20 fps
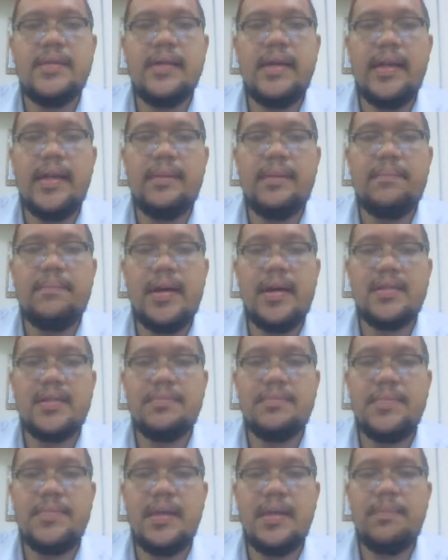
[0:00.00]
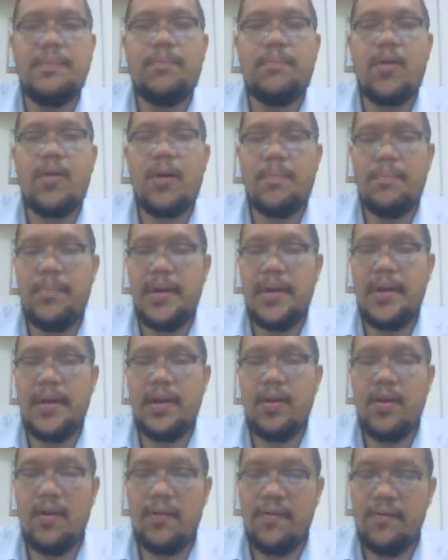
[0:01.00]
it must be properly
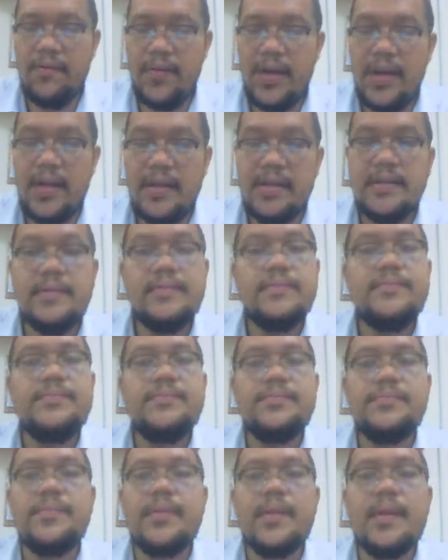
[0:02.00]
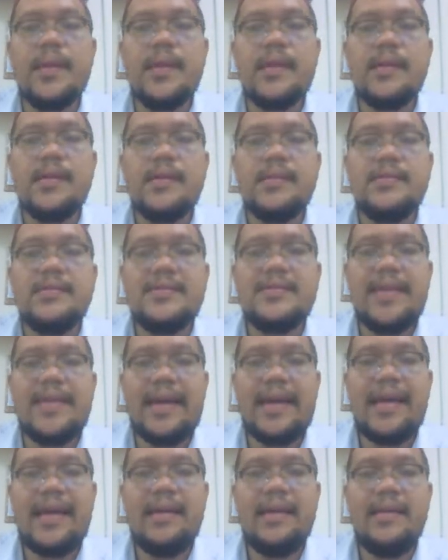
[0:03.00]
convened.
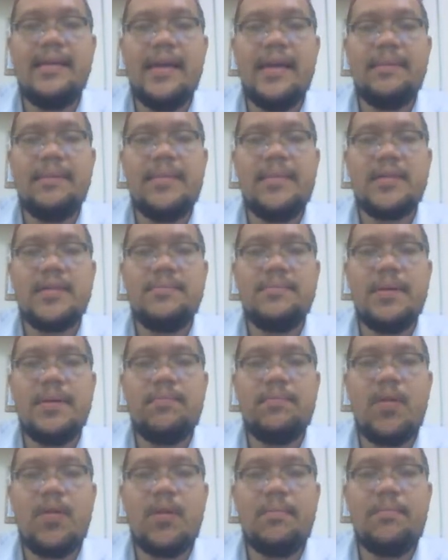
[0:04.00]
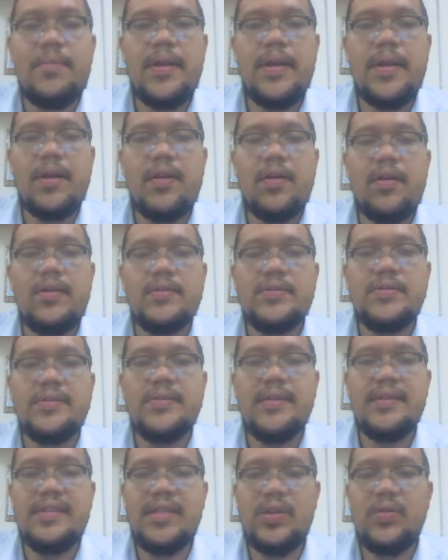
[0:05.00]
Second, it must be properly
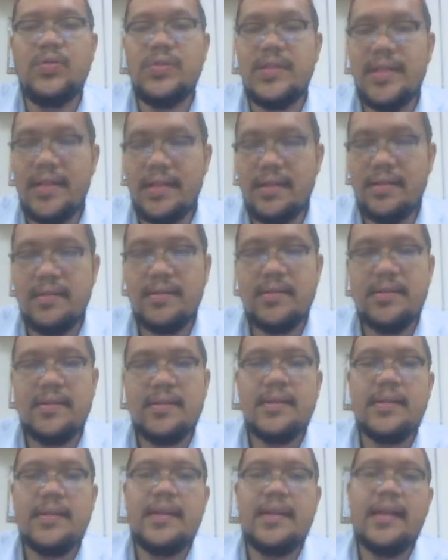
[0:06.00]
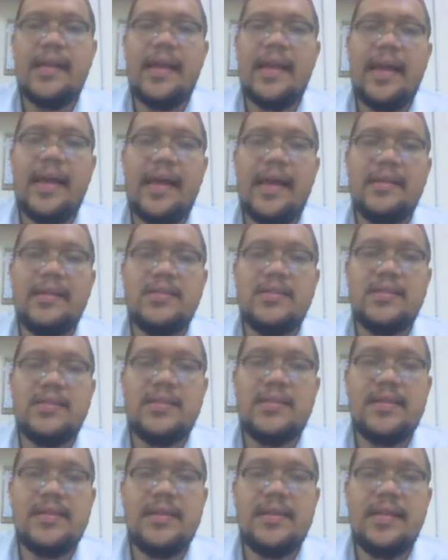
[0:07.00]
constituted. And
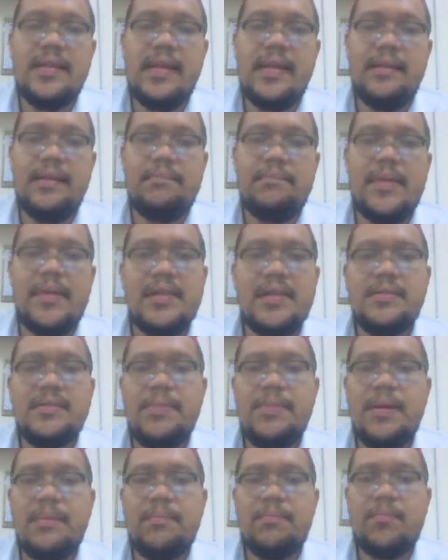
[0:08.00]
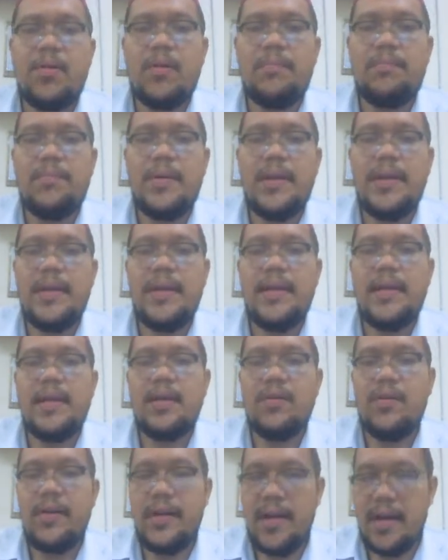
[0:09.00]
third, it must be properly
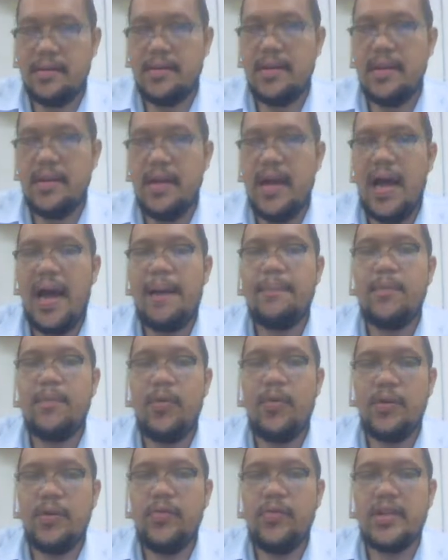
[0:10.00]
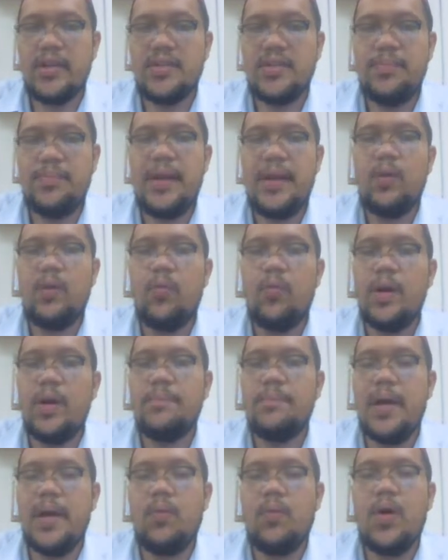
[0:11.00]
conducted. I'm going to explain
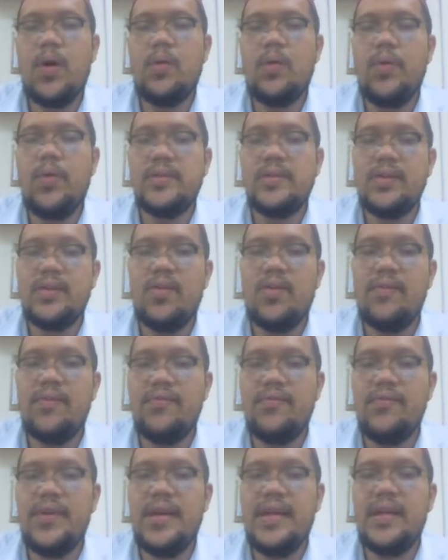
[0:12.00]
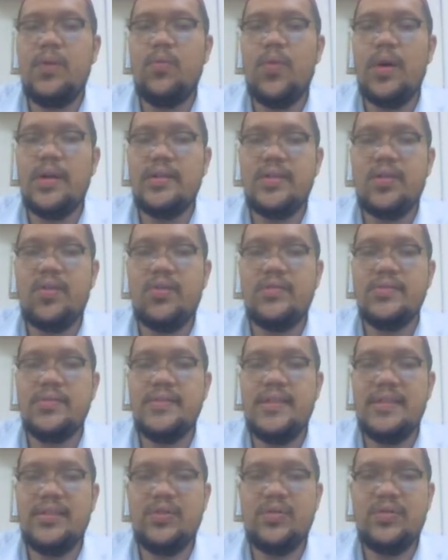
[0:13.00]
one by one what is convened, what is
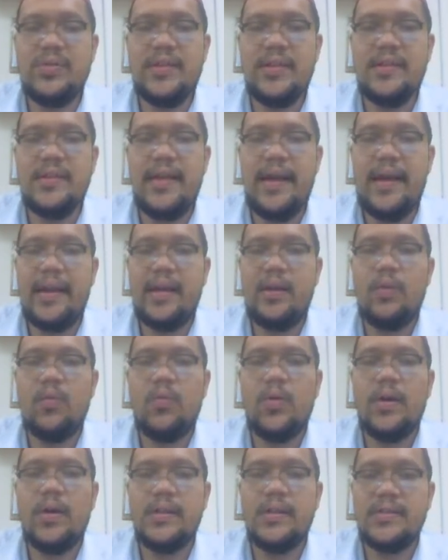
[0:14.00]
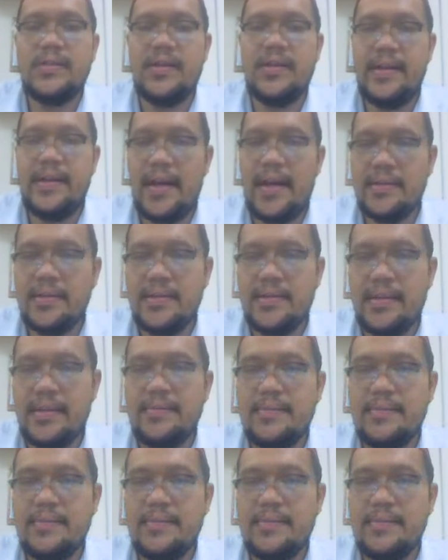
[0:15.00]
constituted, and what is conducted.